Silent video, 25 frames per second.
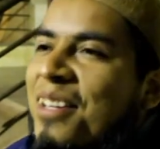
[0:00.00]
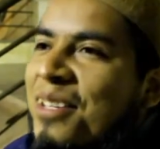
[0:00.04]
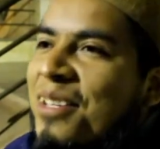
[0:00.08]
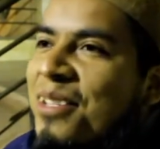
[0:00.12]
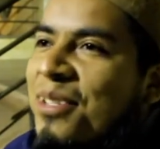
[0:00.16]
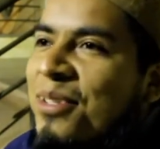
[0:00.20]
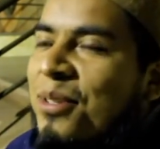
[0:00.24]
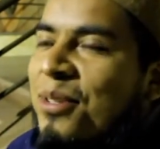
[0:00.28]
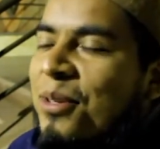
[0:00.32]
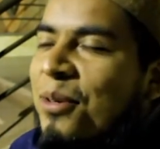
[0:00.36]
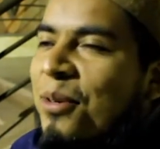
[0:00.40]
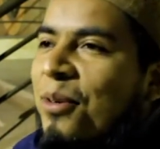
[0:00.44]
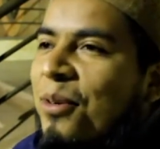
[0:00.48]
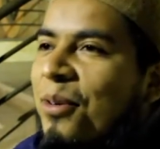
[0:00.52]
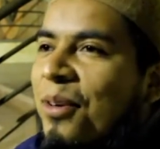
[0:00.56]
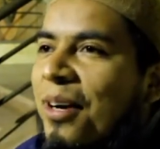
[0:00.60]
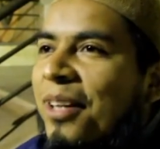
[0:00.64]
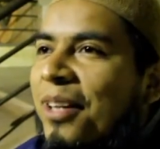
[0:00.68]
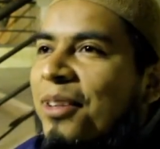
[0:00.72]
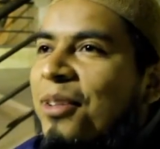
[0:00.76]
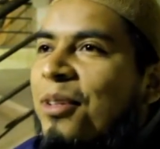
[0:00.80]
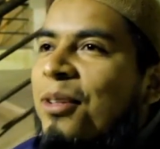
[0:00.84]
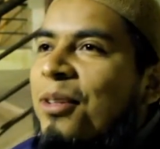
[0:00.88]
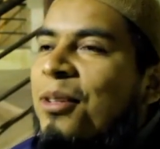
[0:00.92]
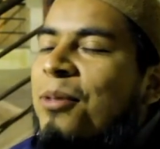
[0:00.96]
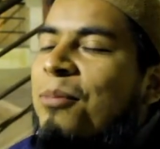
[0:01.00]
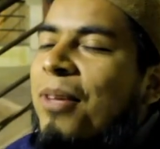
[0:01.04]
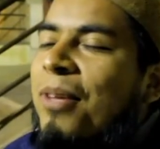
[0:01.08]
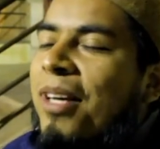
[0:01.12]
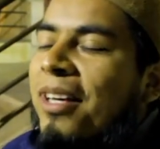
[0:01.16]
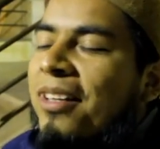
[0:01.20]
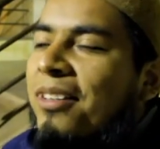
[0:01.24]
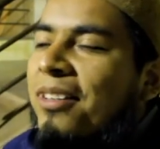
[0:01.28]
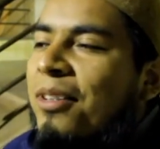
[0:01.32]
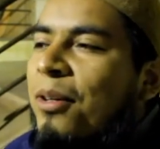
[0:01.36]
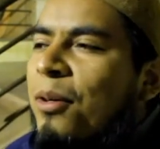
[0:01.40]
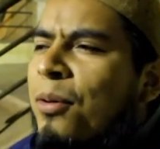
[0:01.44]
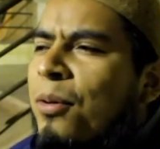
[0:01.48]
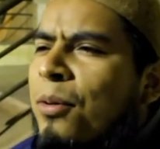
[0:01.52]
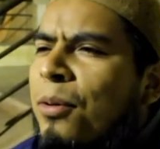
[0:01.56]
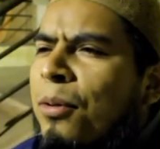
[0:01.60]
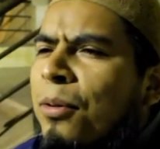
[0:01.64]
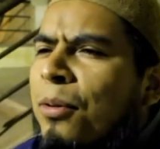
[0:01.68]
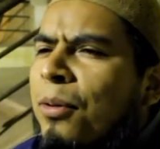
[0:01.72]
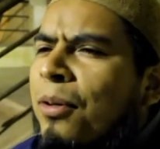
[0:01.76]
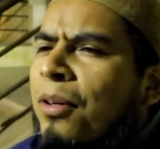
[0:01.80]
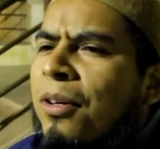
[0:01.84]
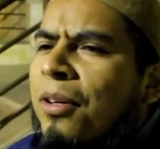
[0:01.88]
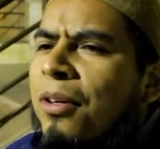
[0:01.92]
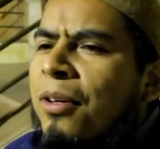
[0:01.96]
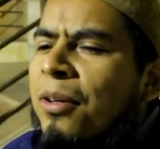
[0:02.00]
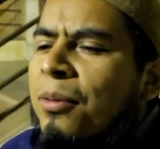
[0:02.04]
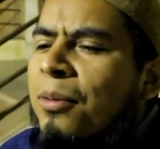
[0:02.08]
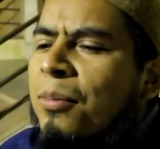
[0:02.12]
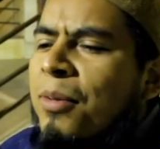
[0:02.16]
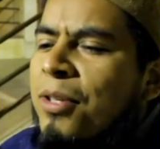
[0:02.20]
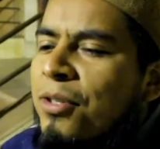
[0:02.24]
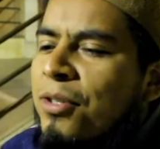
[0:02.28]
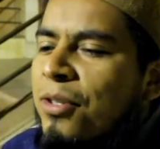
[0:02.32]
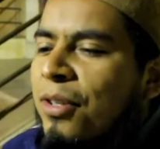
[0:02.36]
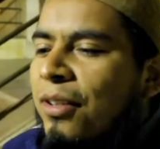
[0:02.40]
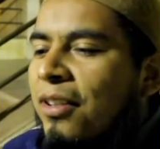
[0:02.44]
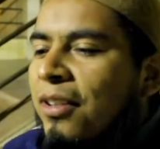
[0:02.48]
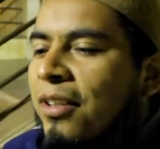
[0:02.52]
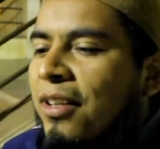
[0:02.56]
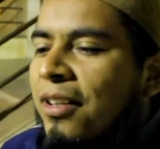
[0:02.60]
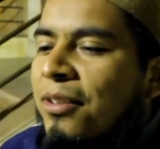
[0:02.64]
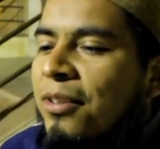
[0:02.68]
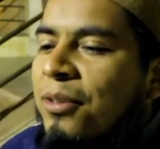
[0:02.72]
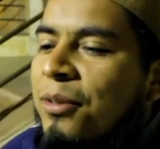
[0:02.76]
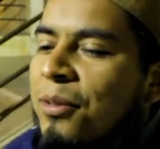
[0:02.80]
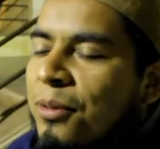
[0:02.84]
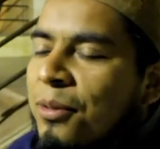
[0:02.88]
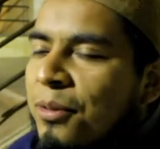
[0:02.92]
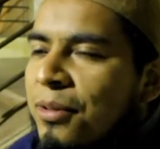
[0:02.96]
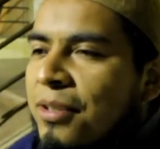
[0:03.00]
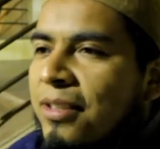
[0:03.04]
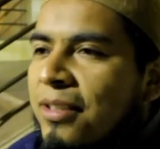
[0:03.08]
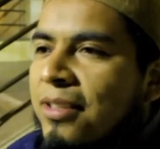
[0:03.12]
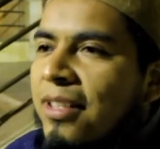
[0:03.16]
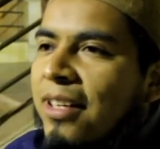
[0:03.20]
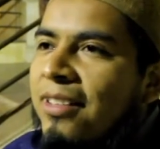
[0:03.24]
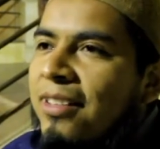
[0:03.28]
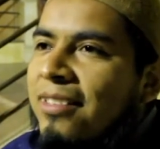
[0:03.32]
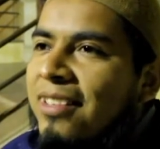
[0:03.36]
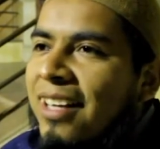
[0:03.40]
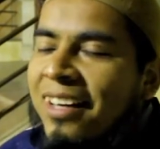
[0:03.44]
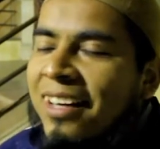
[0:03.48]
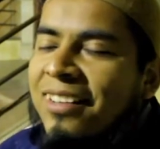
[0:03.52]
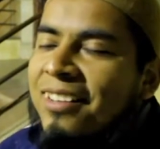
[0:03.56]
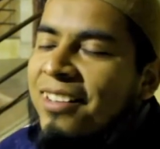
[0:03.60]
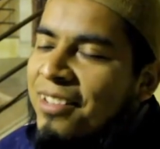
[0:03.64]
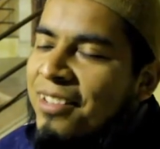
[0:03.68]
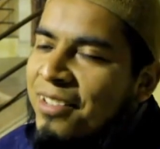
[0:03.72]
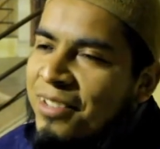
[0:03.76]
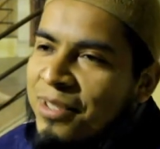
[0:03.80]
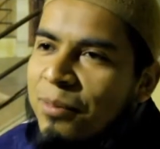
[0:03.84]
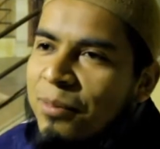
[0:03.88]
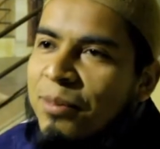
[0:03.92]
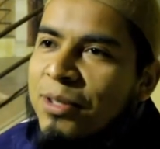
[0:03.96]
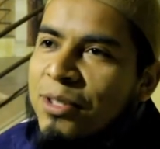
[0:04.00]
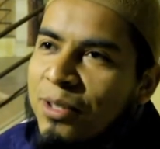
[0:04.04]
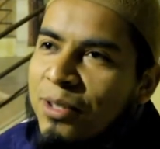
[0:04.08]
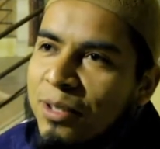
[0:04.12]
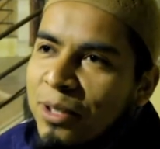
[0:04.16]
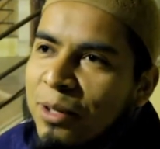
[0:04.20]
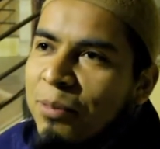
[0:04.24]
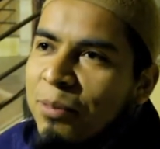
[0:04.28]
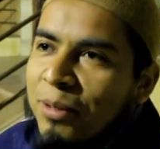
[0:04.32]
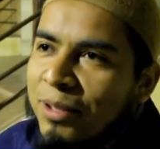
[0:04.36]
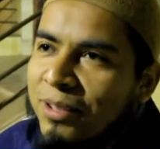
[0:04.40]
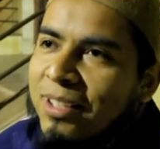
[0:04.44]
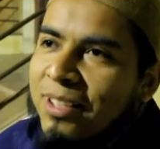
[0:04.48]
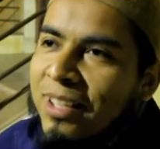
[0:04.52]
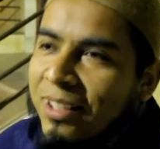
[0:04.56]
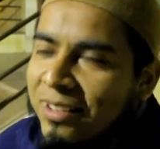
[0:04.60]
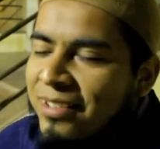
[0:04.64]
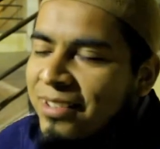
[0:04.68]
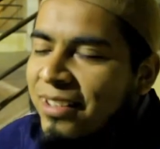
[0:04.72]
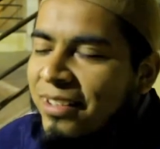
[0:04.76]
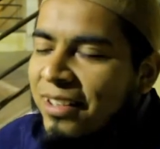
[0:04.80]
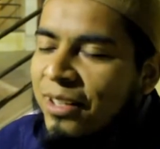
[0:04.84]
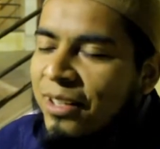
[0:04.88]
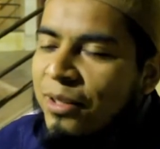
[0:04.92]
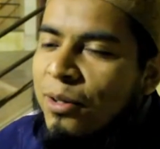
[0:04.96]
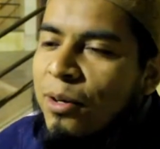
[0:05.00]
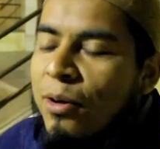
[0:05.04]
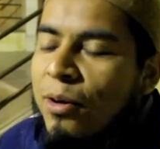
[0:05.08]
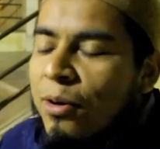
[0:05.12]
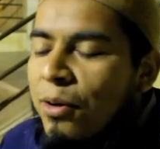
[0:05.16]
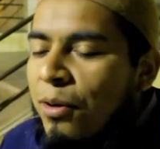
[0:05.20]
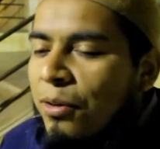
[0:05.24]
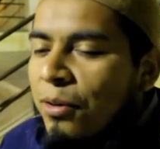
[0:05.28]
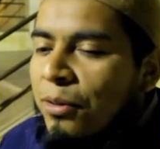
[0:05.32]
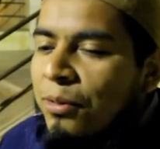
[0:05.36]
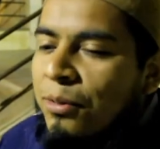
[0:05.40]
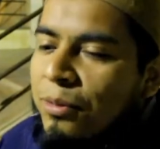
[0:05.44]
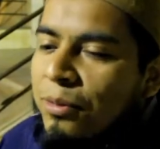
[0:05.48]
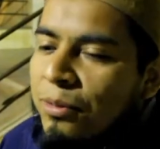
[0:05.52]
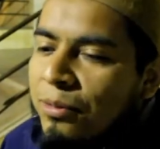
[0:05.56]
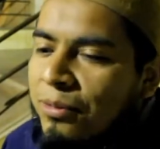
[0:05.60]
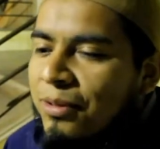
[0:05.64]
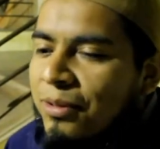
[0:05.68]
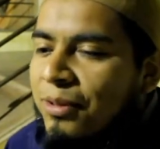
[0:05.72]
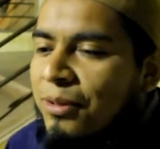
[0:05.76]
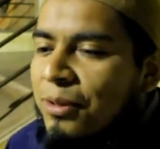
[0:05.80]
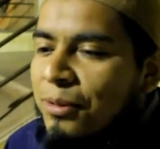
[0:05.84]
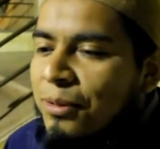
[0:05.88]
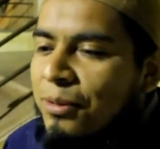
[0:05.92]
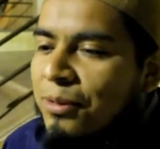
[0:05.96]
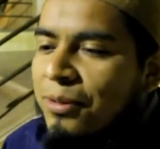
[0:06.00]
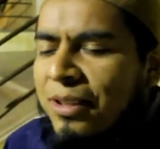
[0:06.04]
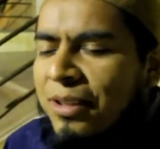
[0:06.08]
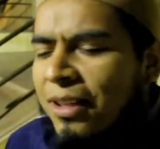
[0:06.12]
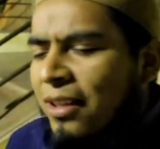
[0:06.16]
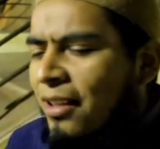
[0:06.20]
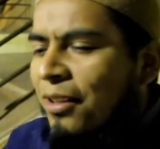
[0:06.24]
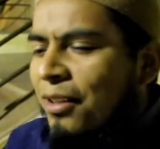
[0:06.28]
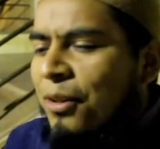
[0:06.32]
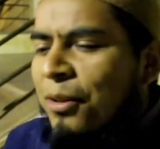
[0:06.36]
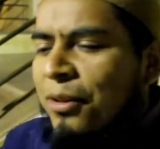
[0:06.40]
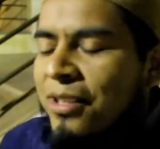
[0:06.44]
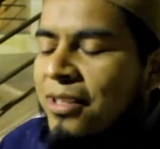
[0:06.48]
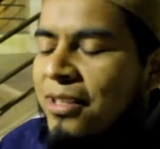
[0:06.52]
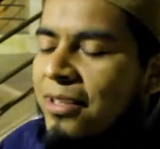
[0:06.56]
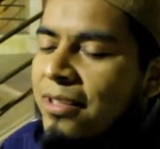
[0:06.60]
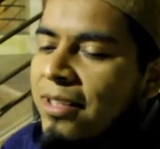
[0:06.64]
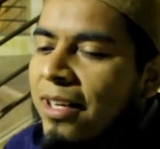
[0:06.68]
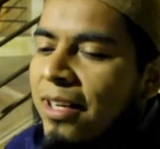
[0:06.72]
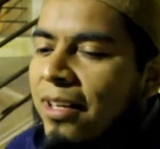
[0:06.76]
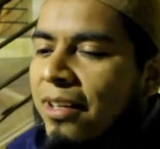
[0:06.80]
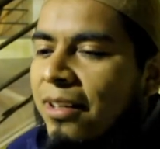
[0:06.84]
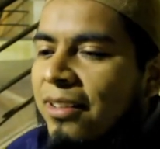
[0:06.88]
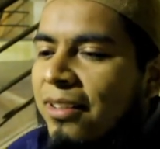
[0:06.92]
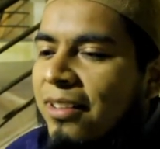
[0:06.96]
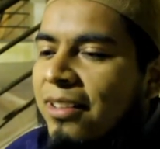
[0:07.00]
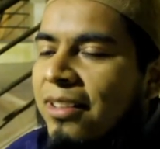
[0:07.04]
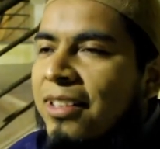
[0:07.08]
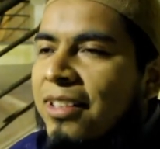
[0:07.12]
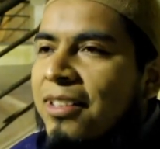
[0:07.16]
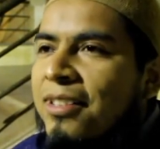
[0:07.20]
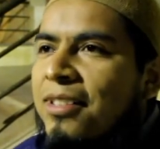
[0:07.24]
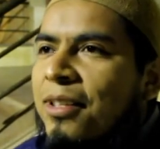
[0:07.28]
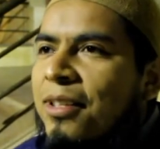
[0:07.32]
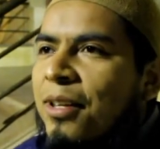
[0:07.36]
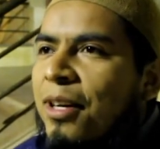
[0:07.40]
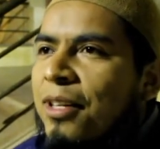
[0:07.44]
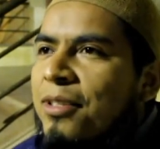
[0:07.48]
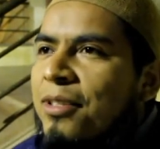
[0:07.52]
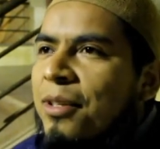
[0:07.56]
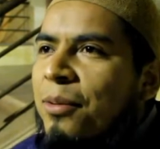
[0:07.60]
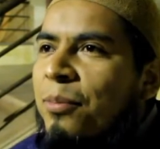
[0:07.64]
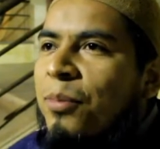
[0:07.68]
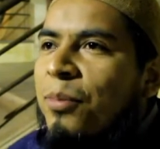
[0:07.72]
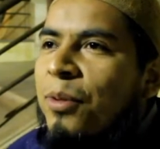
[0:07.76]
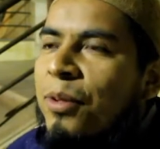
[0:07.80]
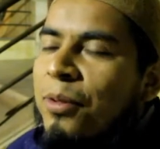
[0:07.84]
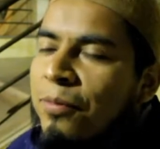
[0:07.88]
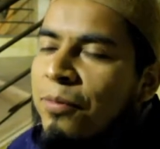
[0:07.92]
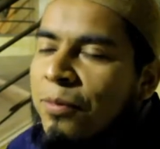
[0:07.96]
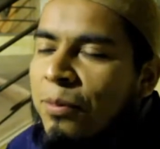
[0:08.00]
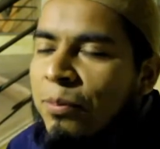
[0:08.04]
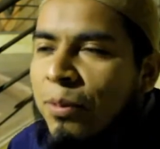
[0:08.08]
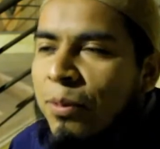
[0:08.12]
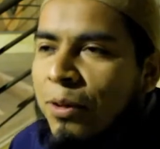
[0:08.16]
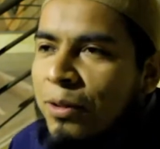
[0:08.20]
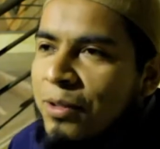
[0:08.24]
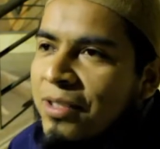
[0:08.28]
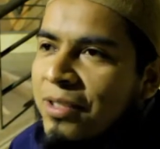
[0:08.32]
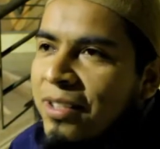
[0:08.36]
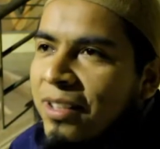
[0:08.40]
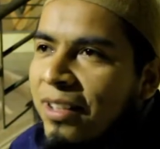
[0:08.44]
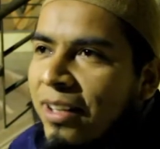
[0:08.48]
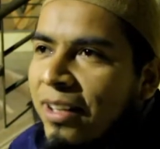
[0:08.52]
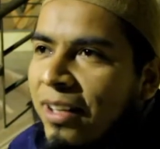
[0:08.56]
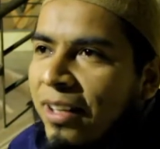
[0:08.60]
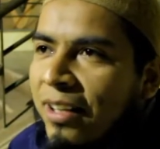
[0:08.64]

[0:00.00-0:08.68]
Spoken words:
So I told him like, oh, mashallah, you know these guys. I didn't say mashallah, but I said like, oh, you dude, look this guy. He has a beautiful voice.